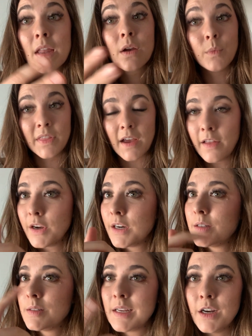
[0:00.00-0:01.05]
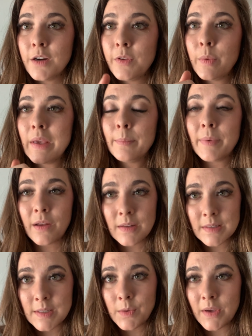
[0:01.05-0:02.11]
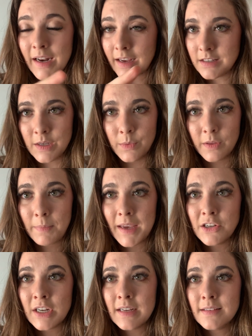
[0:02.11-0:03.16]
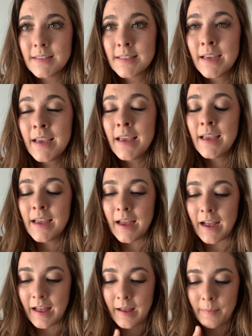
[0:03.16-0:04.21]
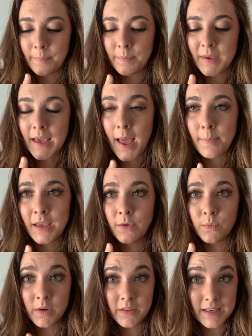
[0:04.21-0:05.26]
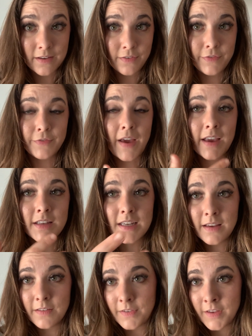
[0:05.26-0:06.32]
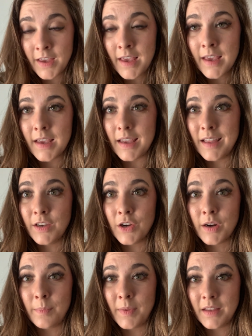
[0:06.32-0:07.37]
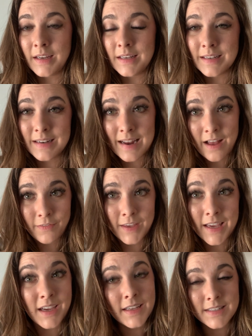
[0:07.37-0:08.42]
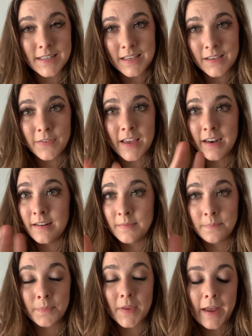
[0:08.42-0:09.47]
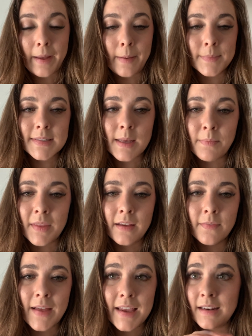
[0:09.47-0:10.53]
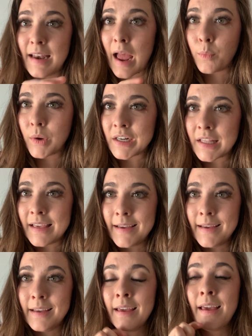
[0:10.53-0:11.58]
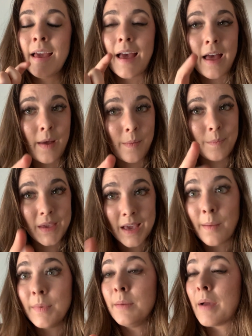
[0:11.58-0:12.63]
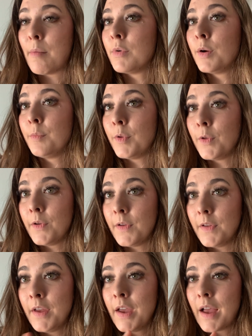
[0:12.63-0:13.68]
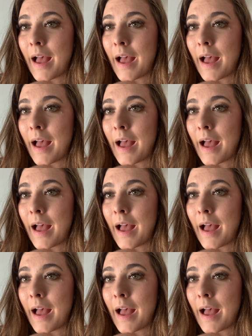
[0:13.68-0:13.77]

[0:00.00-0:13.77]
with others, interviewing, but also connecting with patients, becoming really effective in your ability to navigate even something like networking, becoming memorable,